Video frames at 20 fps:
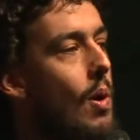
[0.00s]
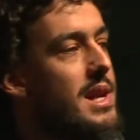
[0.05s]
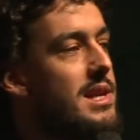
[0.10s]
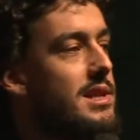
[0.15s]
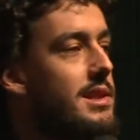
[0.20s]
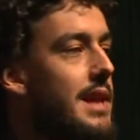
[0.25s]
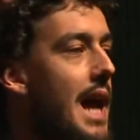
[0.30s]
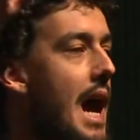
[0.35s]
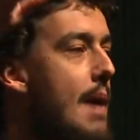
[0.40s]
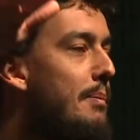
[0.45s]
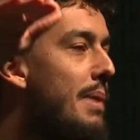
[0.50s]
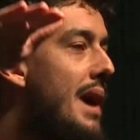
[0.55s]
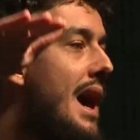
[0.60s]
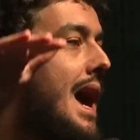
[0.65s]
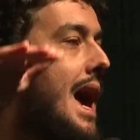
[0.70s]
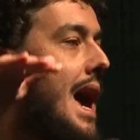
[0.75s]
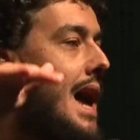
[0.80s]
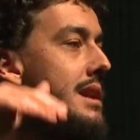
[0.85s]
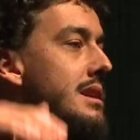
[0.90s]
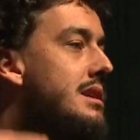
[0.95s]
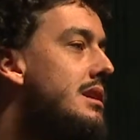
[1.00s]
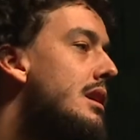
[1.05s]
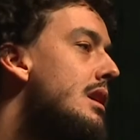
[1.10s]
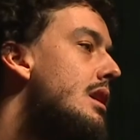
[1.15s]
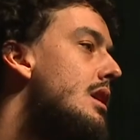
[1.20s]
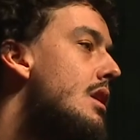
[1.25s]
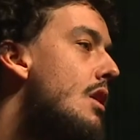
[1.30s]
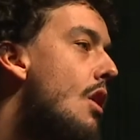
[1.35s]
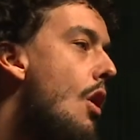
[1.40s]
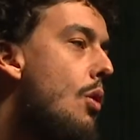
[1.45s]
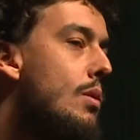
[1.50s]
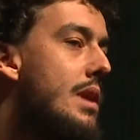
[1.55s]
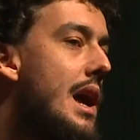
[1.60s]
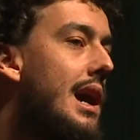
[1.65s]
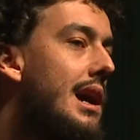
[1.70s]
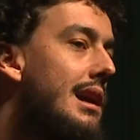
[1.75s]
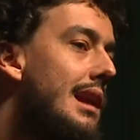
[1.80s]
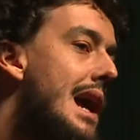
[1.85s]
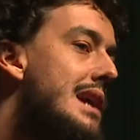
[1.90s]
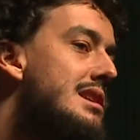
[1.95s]
a step ahead on a
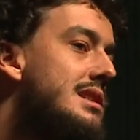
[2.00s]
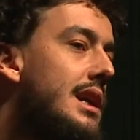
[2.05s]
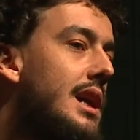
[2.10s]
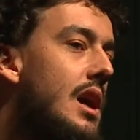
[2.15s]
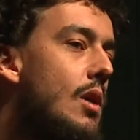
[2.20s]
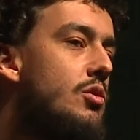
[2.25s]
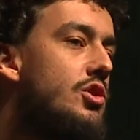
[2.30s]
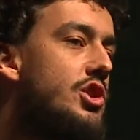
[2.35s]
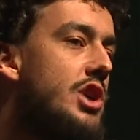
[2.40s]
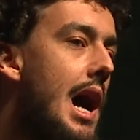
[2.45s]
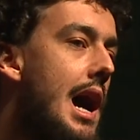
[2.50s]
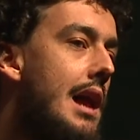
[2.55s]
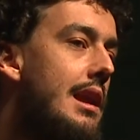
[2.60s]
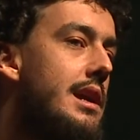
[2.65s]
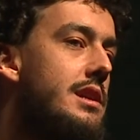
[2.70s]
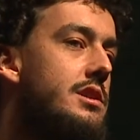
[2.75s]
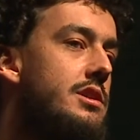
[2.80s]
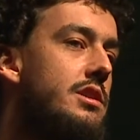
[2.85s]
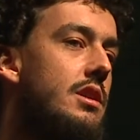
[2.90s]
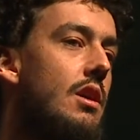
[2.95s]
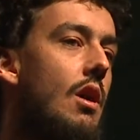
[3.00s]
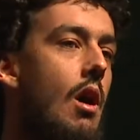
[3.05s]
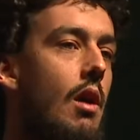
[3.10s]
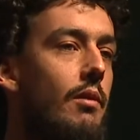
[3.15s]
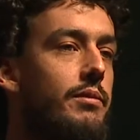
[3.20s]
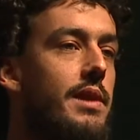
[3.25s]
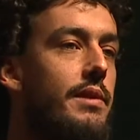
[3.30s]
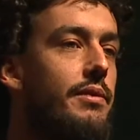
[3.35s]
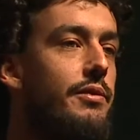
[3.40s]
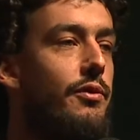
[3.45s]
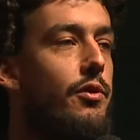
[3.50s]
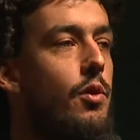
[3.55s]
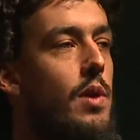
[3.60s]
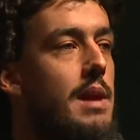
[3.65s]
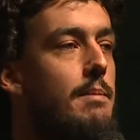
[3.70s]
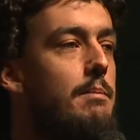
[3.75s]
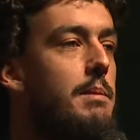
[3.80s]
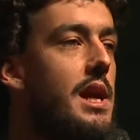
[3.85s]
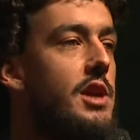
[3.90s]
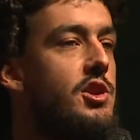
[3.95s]
classical challenge of the
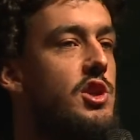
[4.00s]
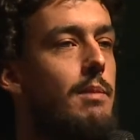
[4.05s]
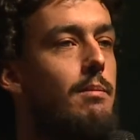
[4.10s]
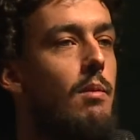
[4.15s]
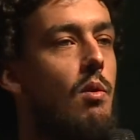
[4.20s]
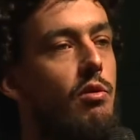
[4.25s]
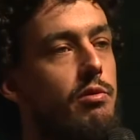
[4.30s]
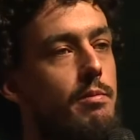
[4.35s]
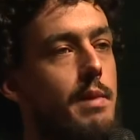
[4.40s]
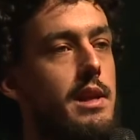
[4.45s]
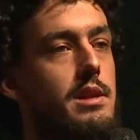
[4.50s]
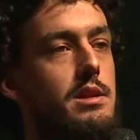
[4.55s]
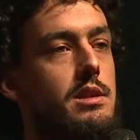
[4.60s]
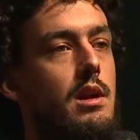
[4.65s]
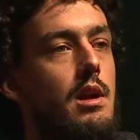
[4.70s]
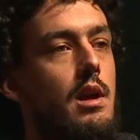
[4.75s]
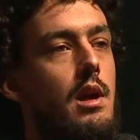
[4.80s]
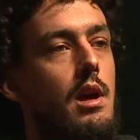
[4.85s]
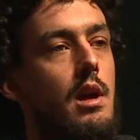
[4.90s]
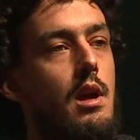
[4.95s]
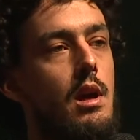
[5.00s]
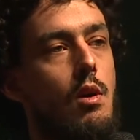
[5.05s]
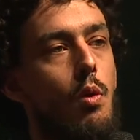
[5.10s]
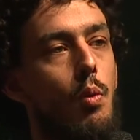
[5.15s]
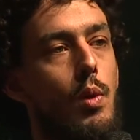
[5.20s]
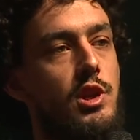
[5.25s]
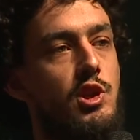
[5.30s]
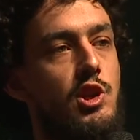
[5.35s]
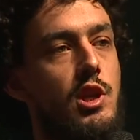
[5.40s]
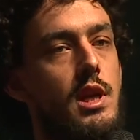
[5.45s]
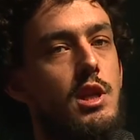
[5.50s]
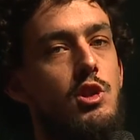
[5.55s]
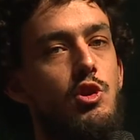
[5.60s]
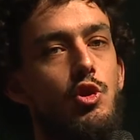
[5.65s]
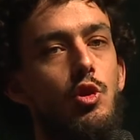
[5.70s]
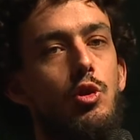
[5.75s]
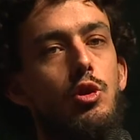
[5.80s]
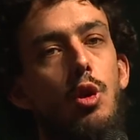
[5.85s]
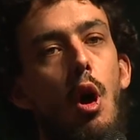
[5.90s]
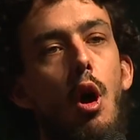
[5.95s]
free media movement, which is
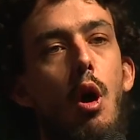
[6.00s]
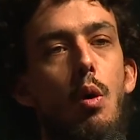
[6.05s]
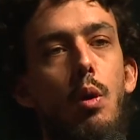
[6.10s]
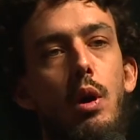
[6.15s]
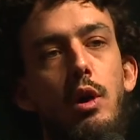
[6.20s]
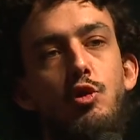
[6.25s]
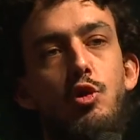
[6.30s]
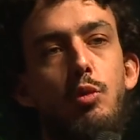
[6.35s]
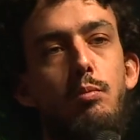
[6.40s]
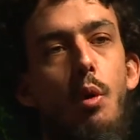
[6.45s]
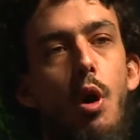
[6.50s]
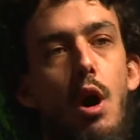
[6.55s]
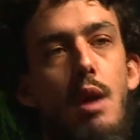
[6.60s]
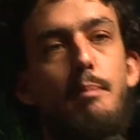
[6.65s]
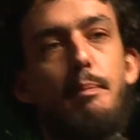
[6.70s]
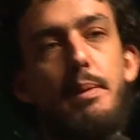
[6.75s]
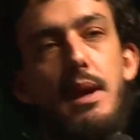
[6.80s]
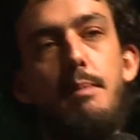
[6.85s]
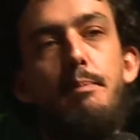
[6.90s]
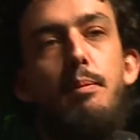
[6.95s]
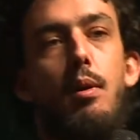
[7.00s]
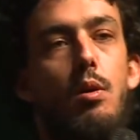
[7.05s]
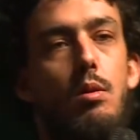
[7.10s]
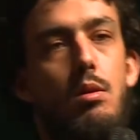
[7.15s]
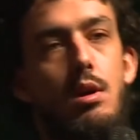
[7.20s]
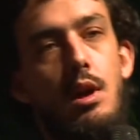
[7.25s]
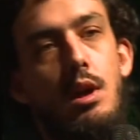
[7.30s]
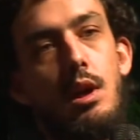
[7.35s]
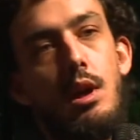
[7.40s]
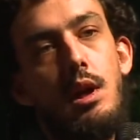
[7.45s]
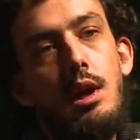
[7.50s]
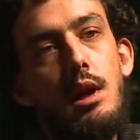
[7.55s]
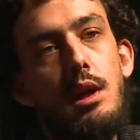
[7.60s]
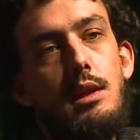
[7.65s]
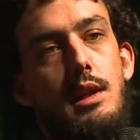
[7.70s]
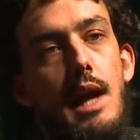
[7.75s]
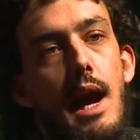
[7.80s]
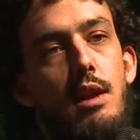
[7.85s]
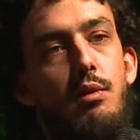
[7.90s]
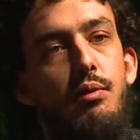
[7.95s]
to talk to more people
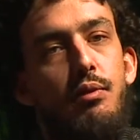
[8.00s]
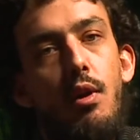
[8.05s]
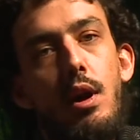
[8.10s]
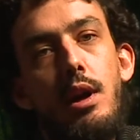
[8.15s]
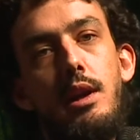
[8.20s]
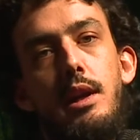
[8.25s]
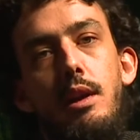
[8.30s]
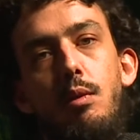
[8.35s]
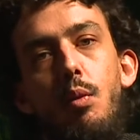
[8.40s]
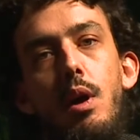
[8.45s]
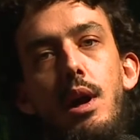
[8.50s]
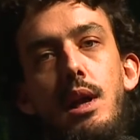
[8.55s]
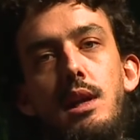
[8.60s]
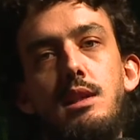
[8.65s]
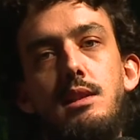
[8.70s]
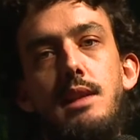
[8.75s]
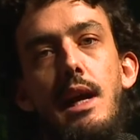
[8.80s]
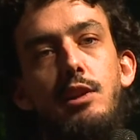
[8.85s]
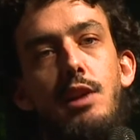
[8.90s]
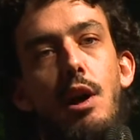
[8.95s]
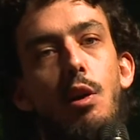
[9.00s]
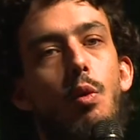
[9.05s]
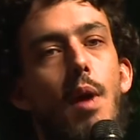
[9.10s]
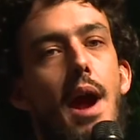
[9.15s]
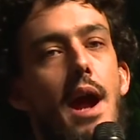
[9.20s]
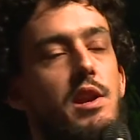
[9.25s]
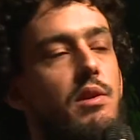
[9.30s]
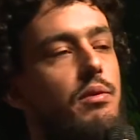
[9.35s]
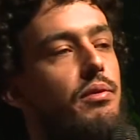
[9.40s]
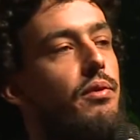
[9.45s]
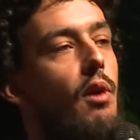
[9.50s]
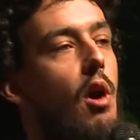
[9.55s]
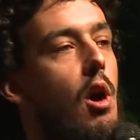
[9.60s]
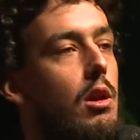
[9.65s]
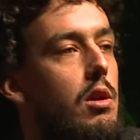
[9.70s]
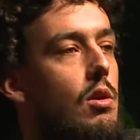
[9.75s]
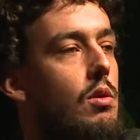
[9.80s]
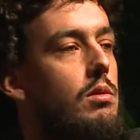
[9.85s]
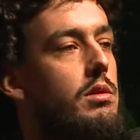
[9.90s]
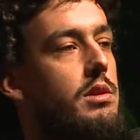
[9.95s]
than for the ones that already
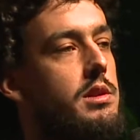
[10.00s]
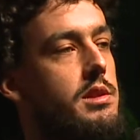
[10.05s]
follow